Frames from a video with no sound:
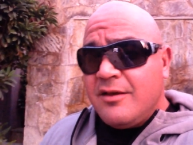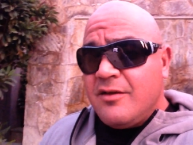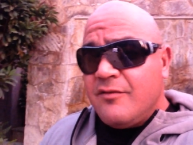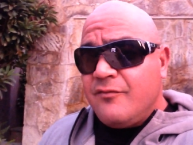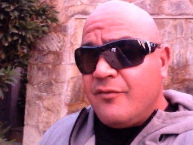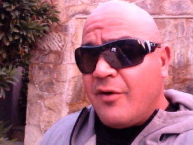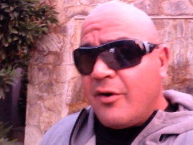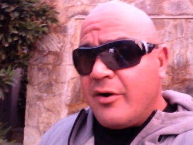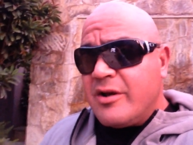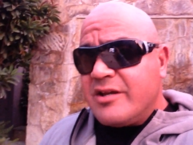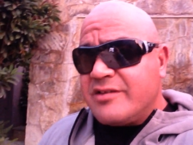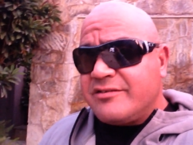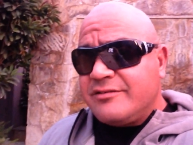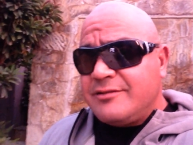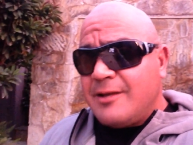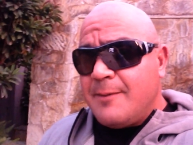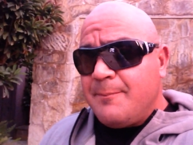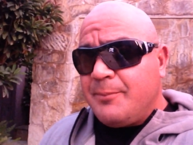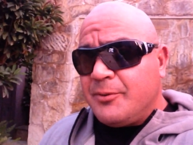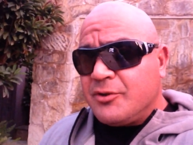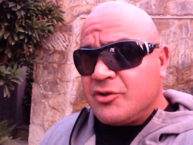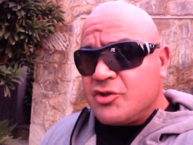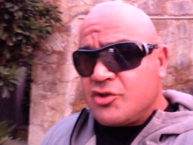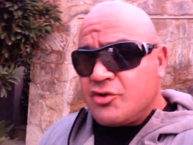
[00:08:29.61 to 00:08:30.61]
Very
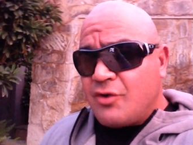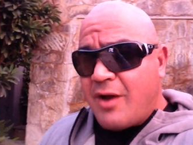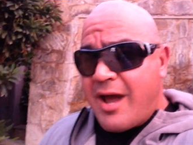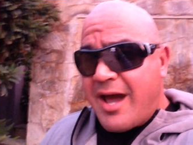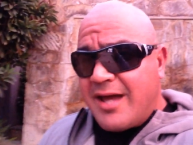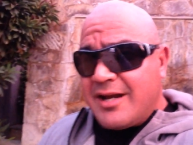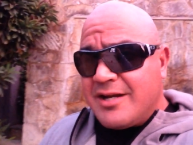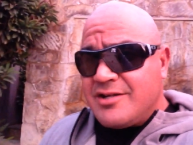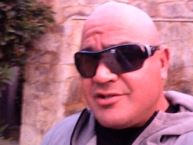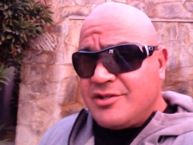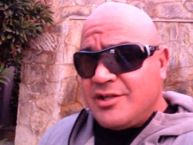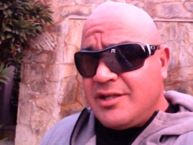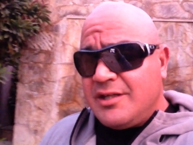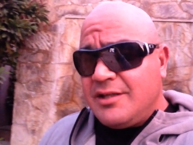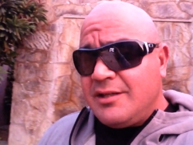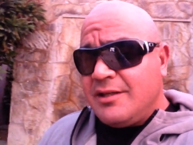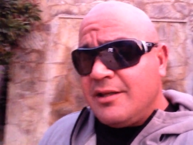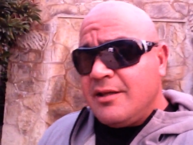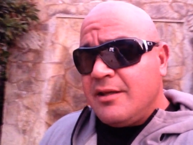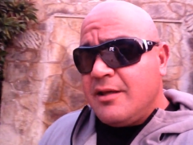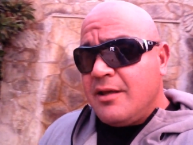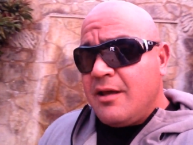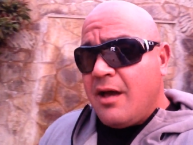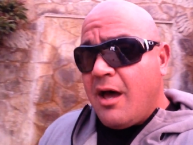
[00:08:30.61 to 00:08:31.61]
simple strategy.
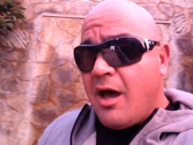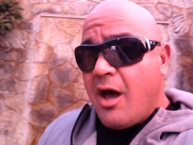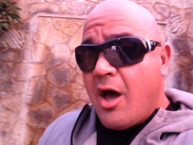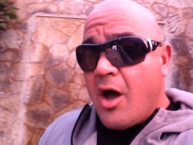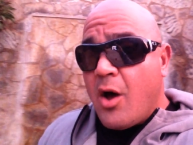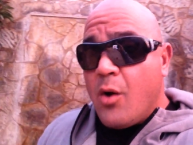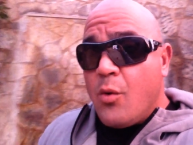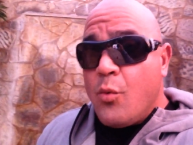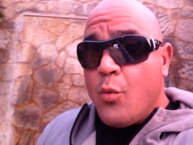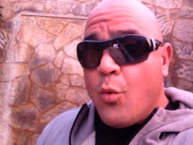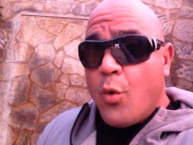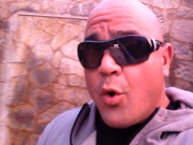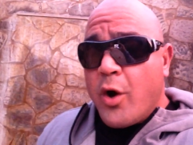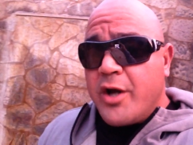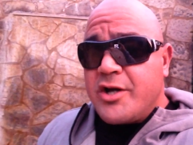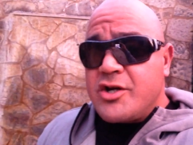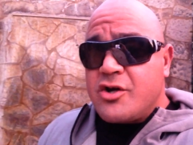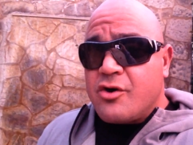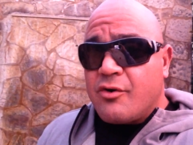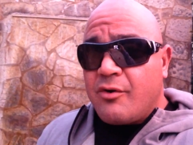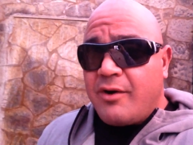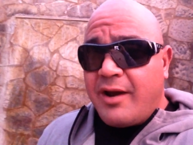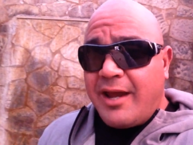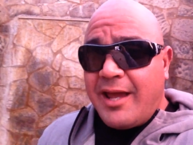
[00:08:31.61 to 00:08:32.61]
1
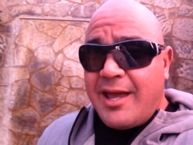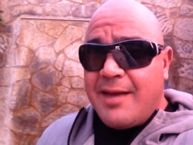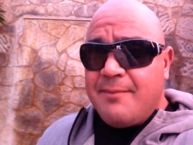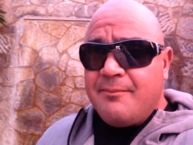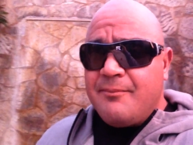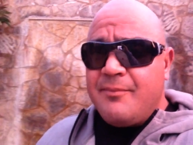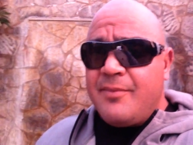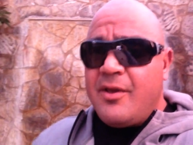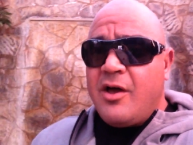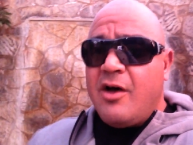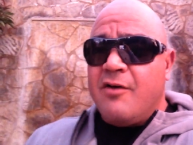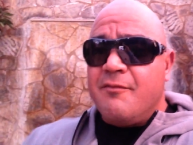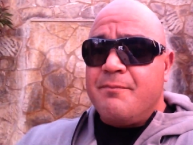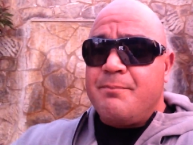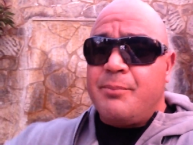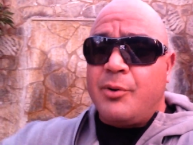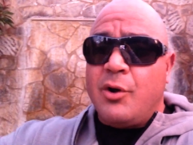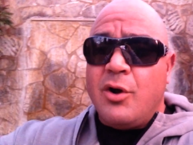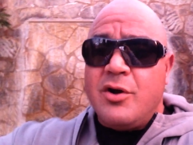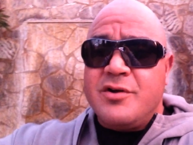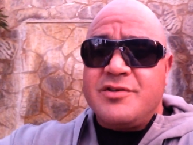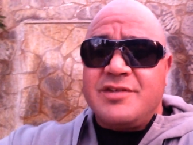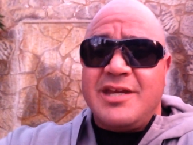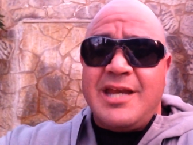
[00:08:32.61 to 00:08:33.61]
gram of
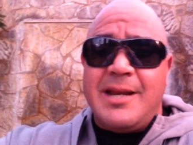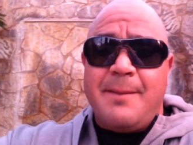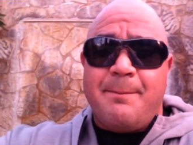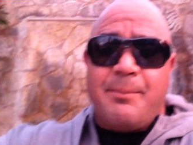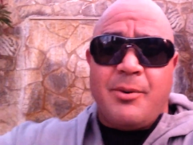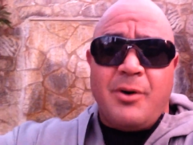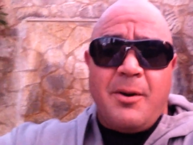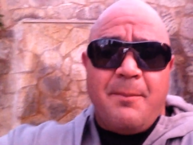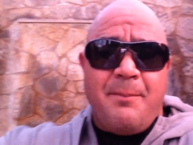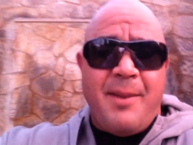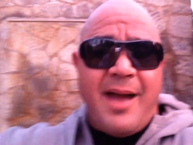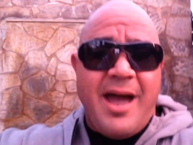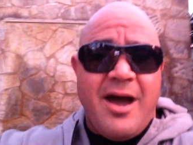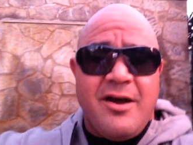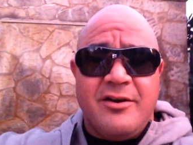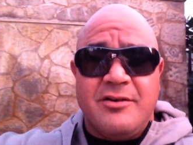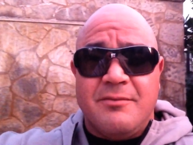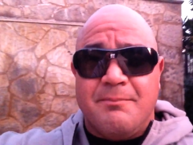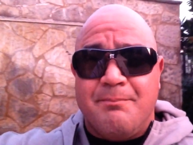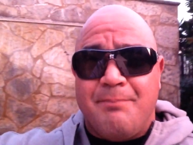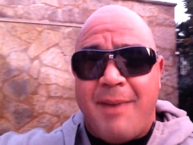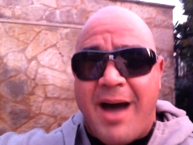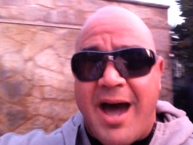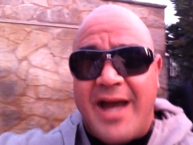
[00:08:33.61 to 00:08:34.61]
protein per pound
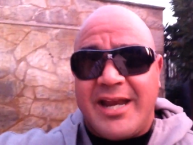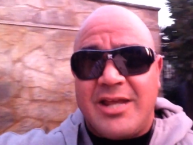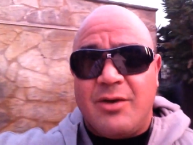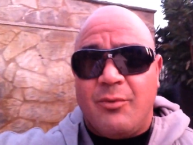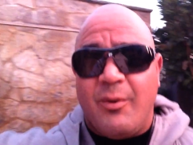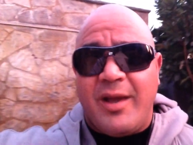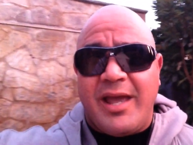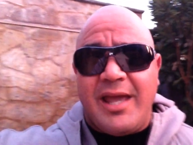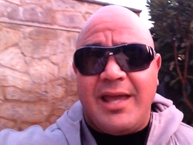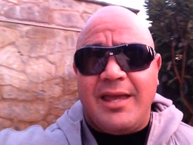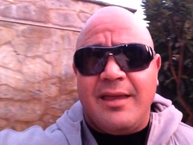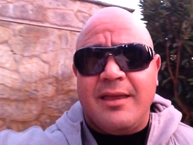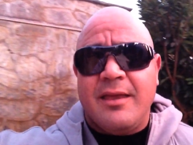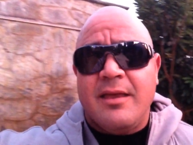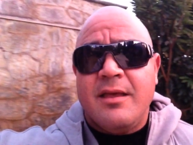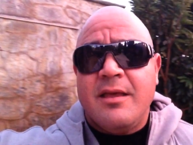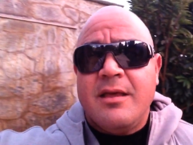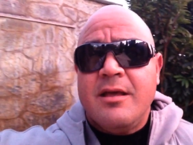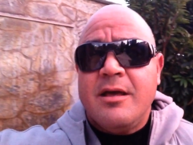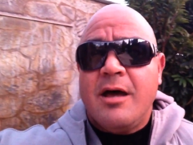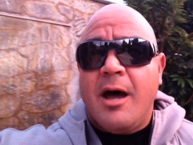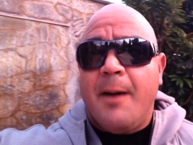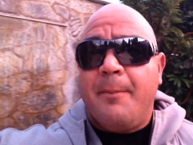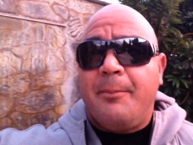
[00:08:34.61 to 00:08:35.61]
of body weight,
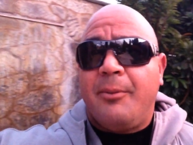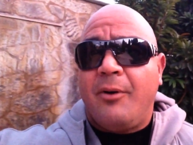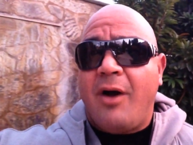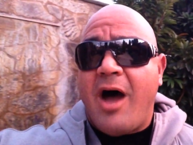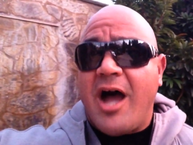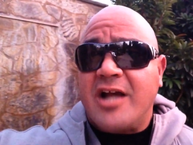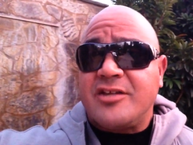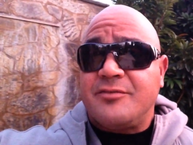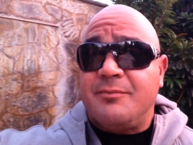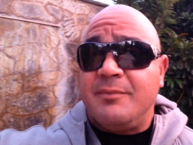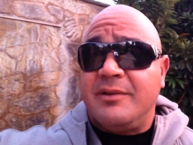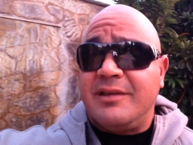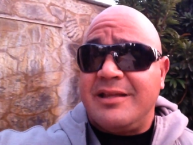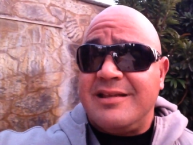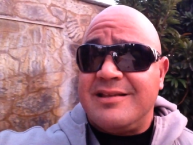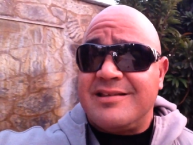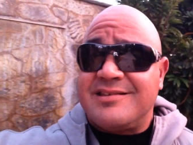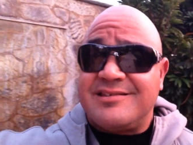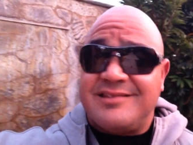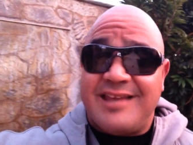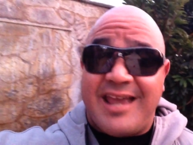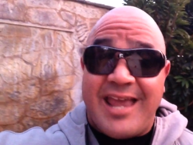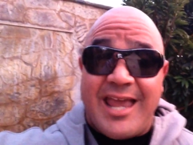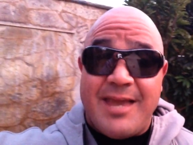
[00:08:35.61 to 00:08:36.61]
approximately the
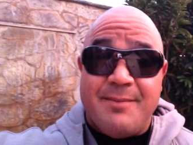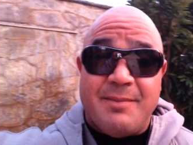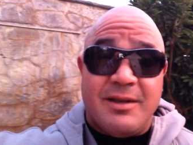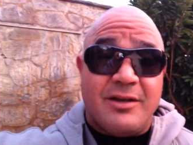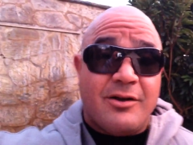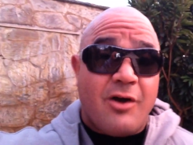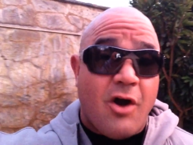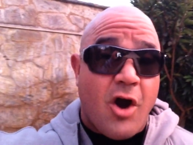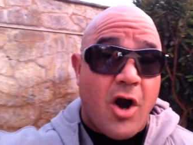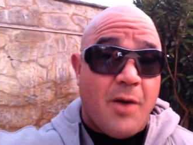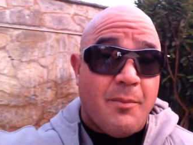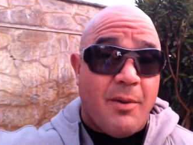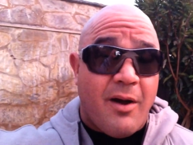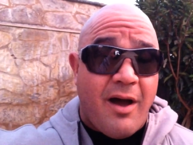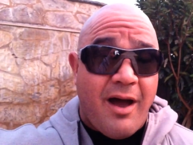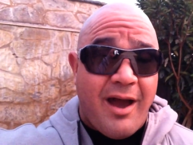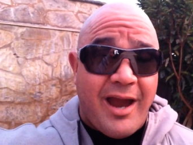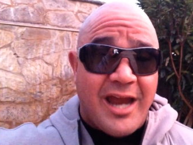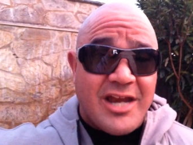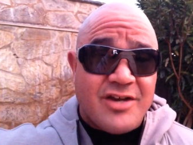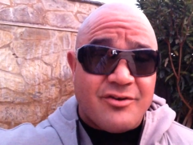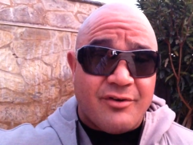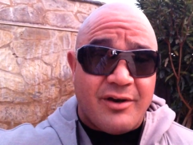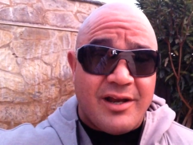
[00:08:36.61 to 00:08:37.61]
same in
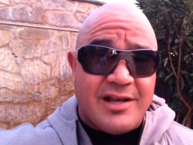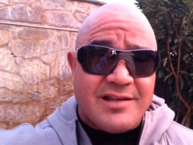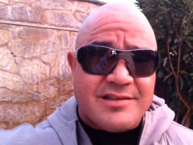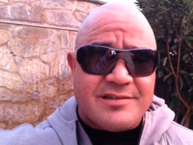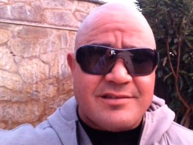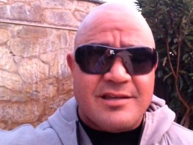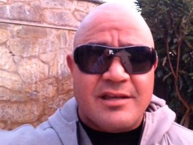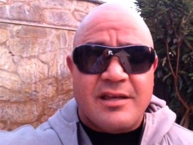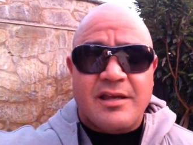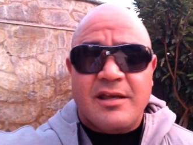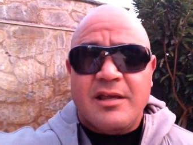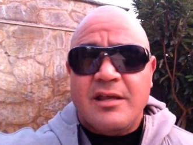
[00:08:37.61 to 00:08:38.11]
carbohydrates.